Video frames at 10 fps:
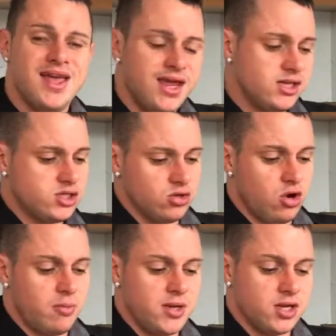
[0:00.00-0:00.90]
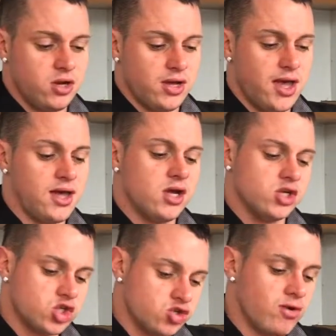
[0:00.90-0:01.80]
Instant copy to look at
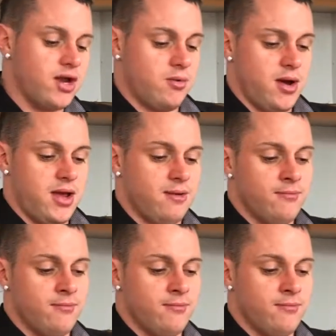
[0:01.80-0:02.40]
straight away.